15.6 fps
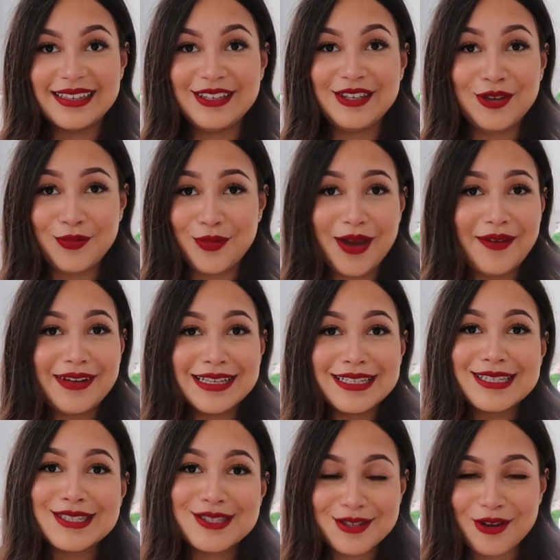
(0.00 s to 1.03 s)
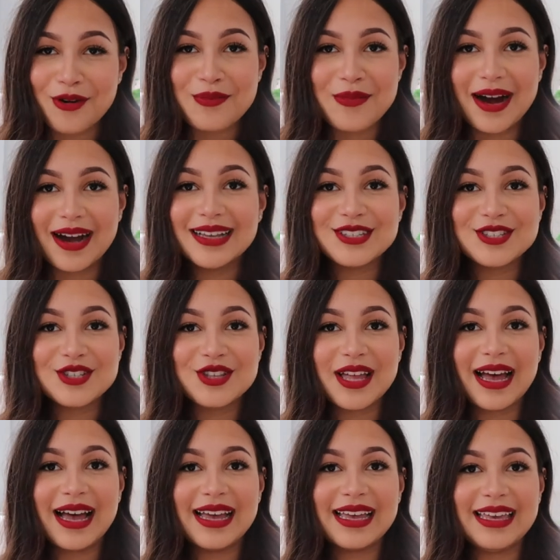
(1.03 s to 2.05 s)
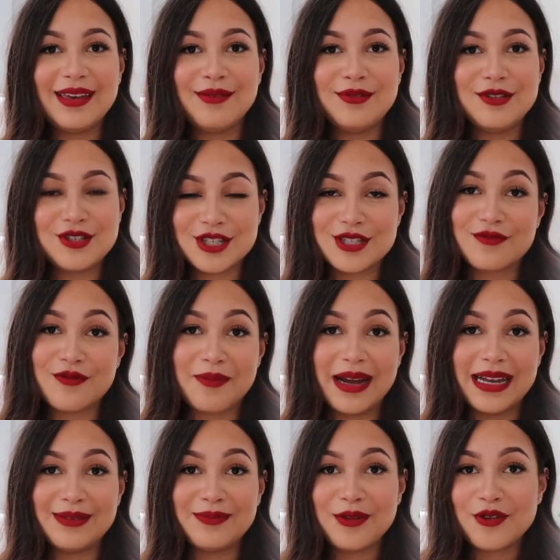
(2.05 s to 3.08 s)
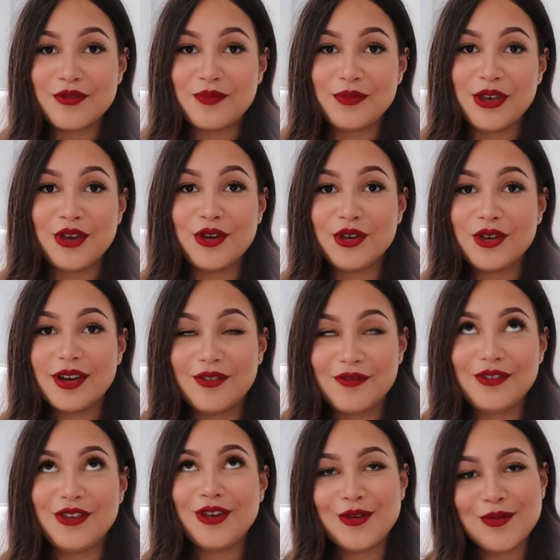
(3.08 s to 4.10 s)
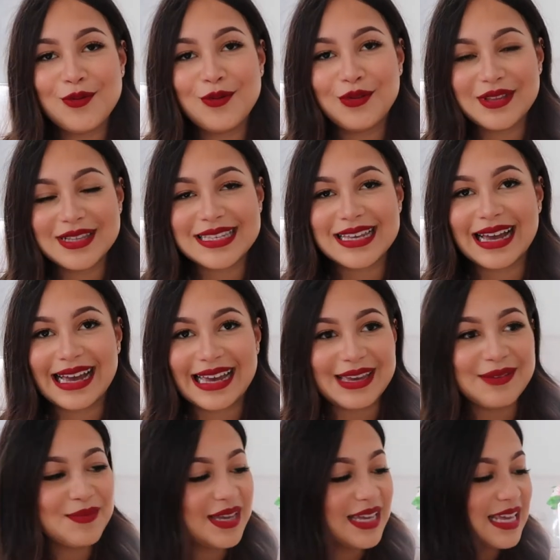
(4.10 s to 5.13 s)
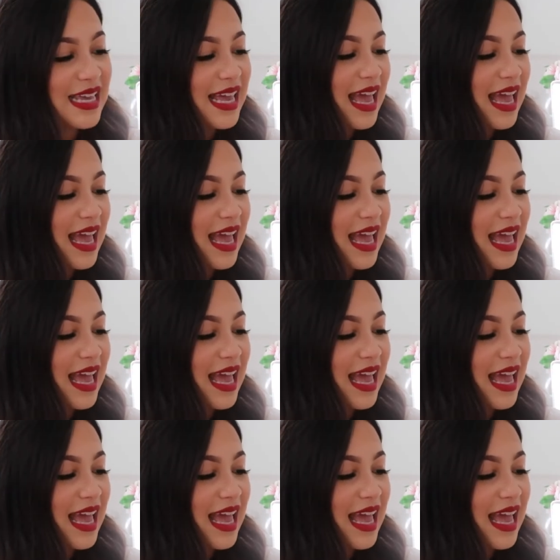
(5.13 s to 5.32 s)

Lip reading: you wear it so much that it would just remind me of you all the time.